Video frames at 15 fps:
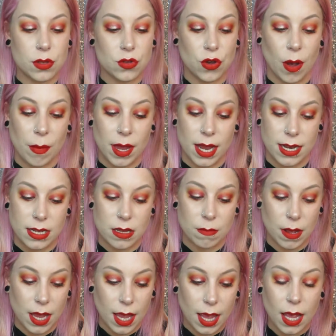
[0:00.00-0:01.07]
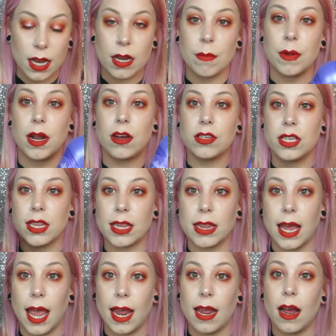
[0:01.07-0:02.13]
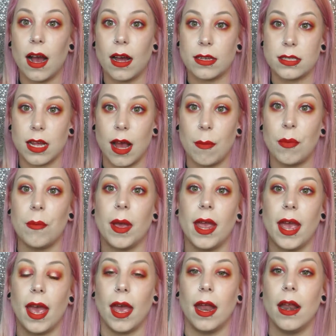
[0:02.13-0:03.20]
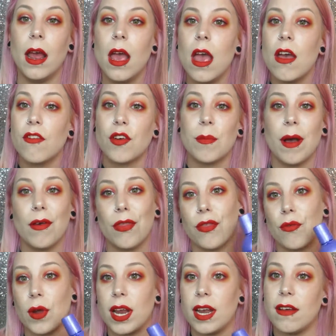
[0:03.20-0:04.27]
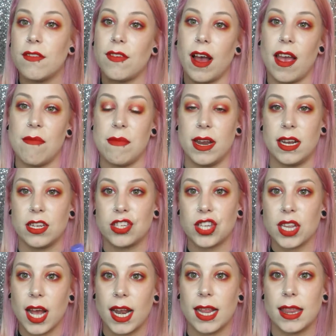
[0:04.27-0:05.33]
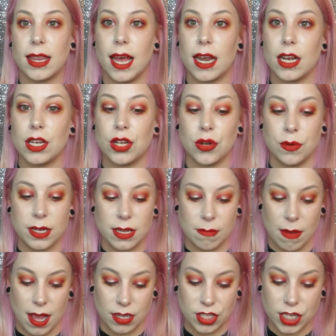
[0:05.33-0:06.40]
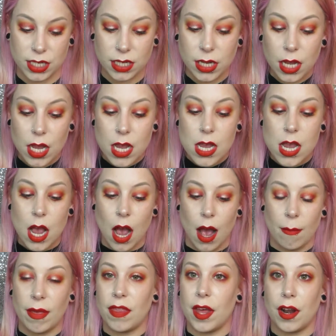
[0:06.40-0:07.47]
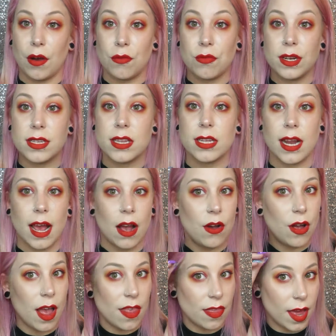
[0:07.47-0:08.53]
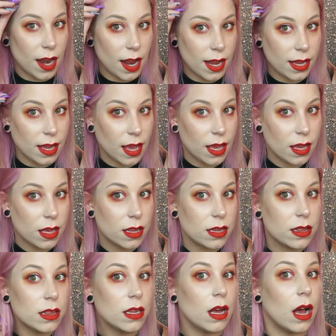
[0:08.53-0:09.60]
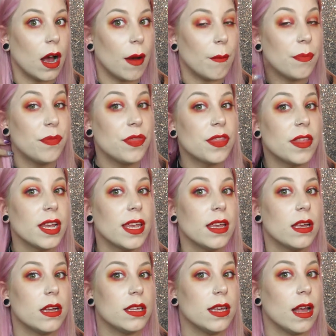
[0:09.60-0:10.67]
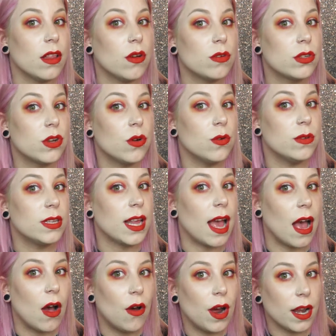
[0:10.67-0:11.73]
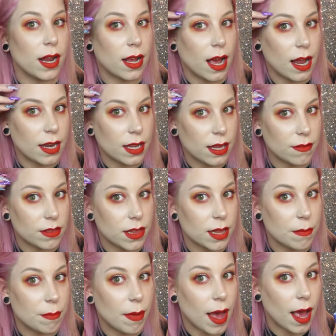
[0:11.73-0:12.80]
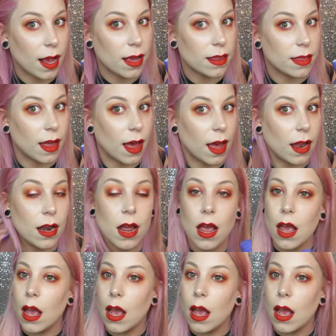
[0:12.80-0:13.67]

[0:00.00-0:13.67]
scrub it into my head, but I'll just lay it on top of my head for about 3 to 5 minutes, just kind of let it do its magic. And then I'll rinse it out, and then I get the yellow tones out, and it kind of gives it back that